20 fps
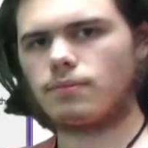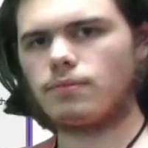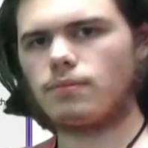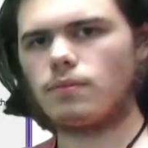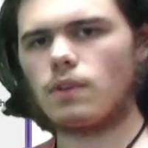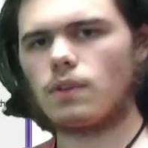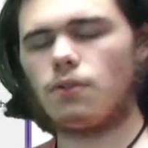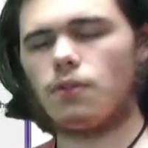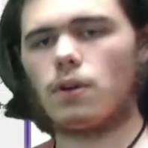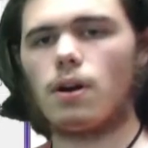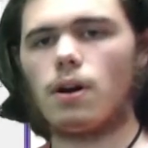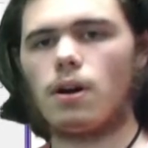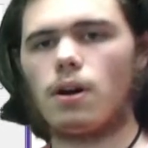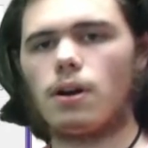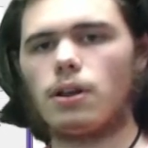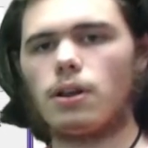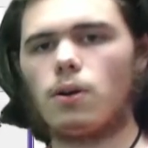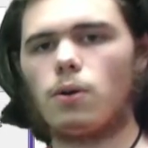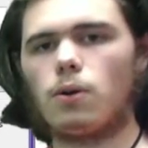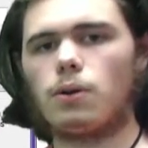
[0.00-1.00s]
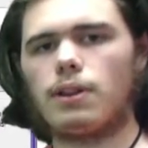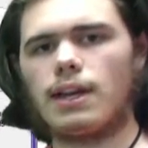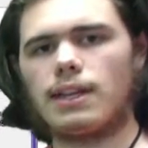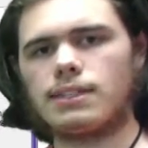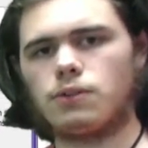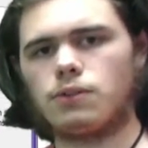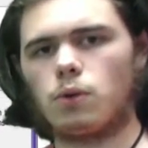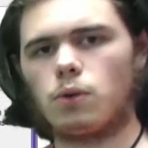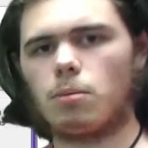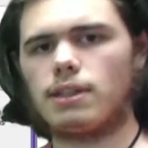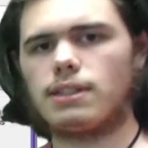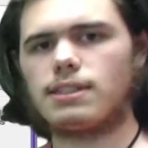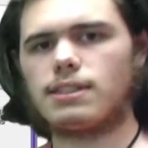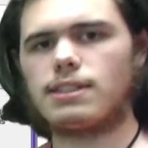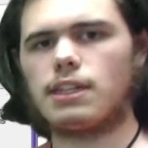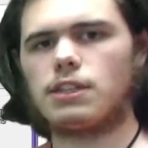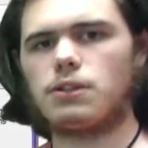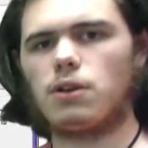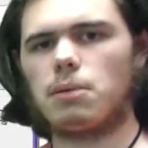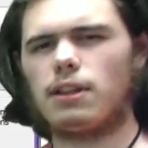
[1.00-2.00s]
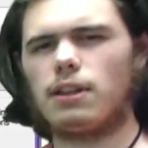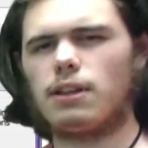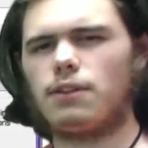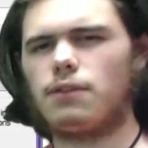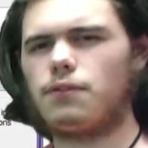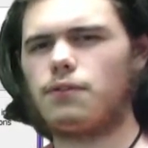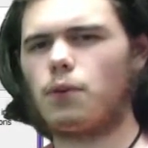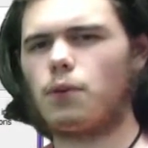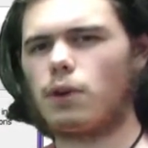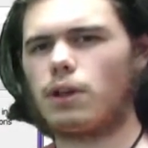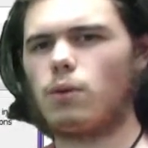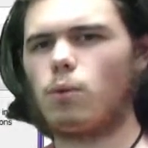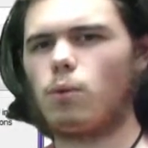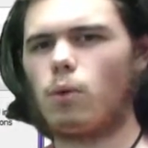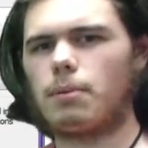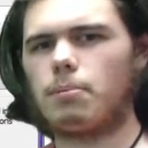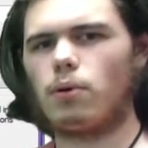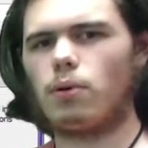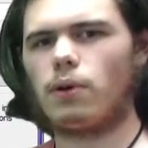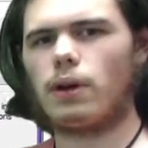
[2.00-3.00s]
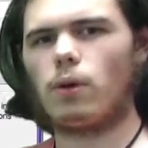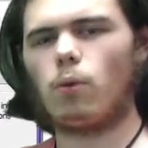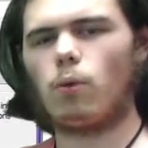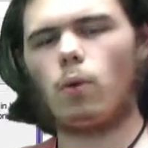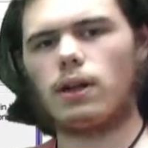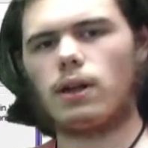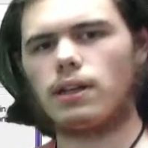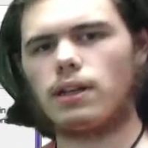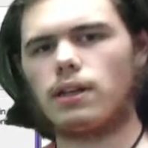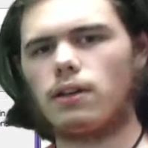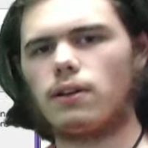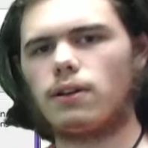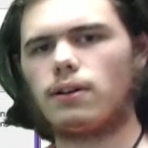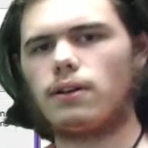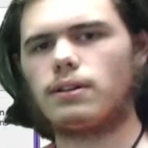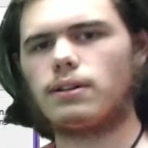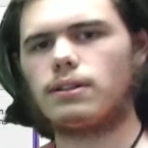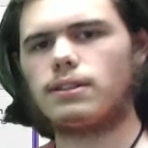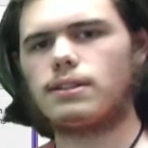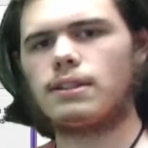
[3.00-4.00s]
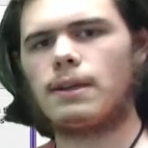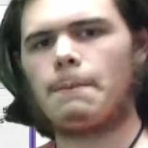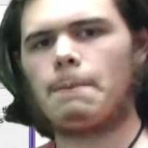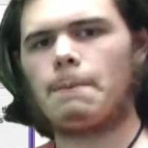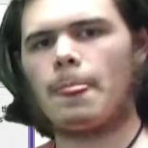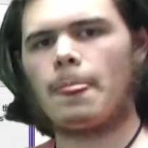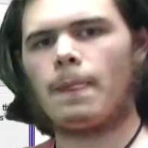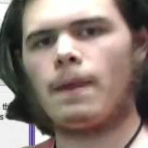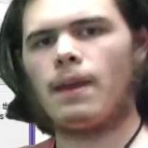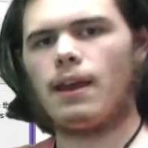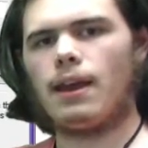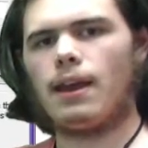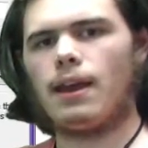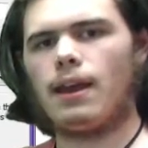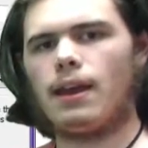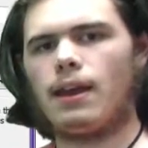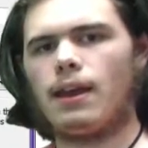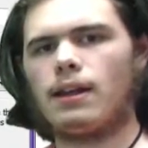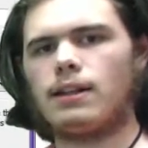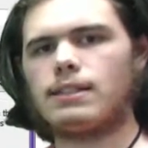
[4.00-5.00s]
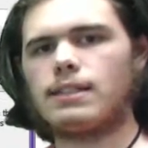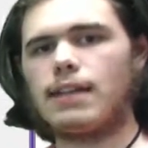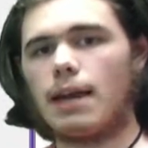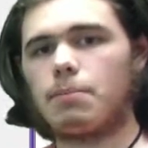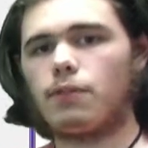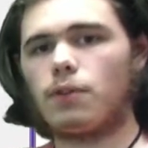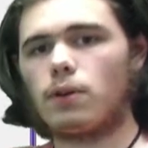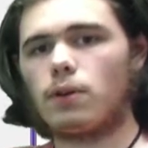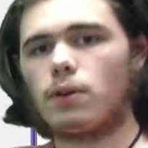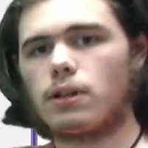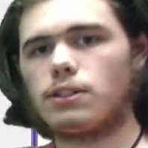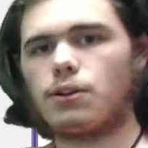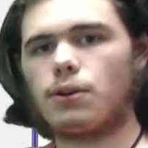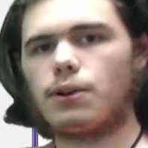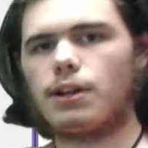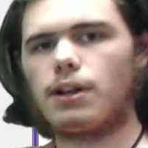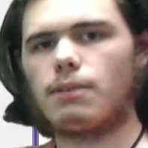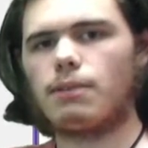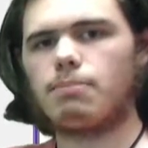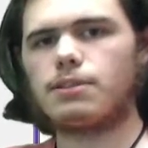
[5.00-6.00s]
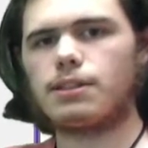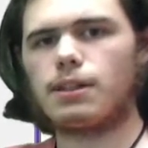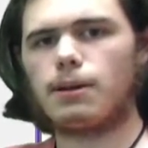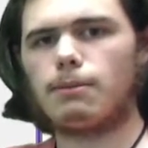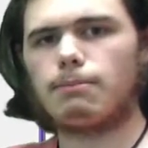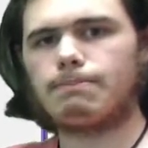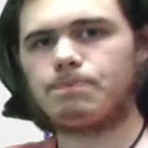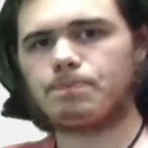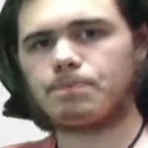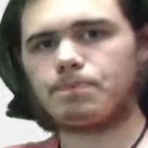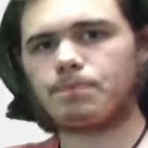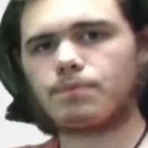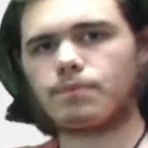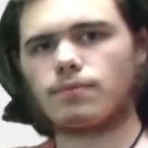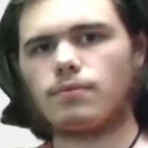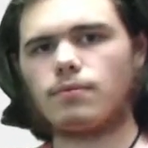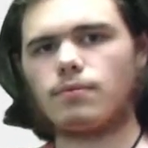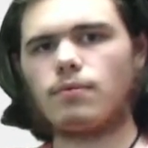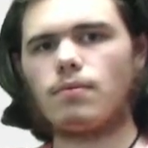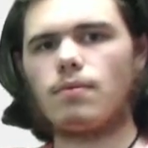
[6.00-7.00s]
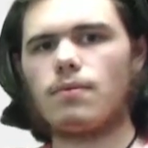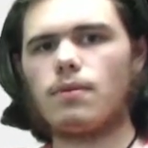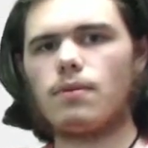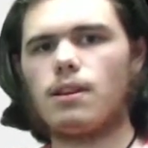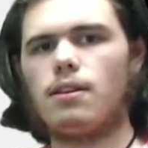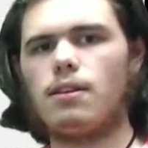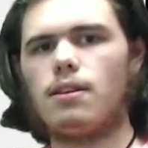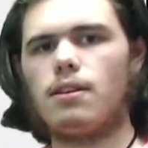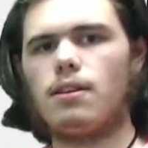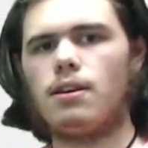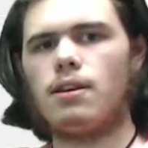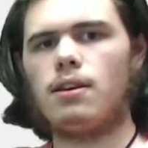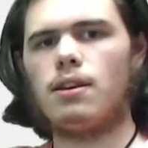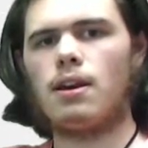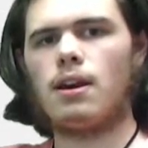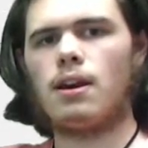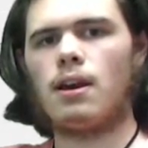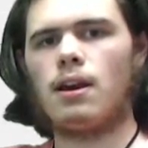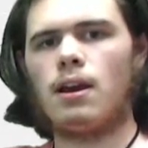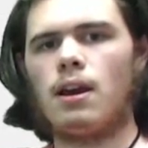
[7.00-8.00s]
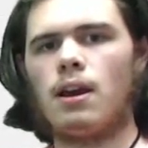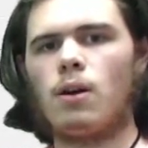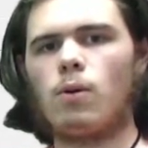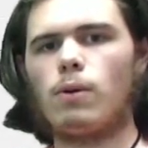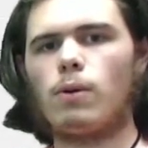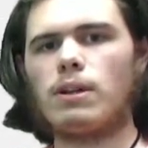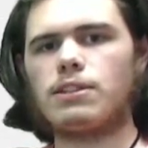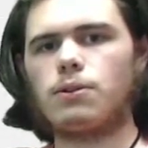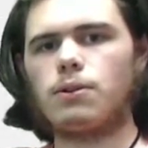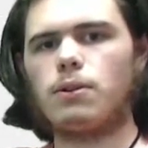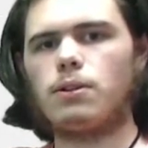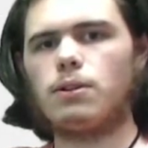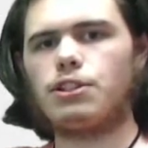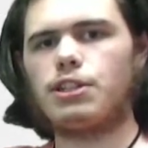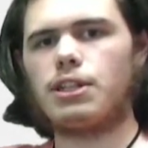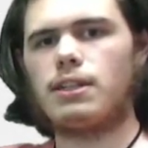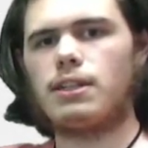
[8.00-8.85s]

for audio. That's normally set to, I believe, 41.1 kilohertz, and I prefer to turn it up some. The resolution, this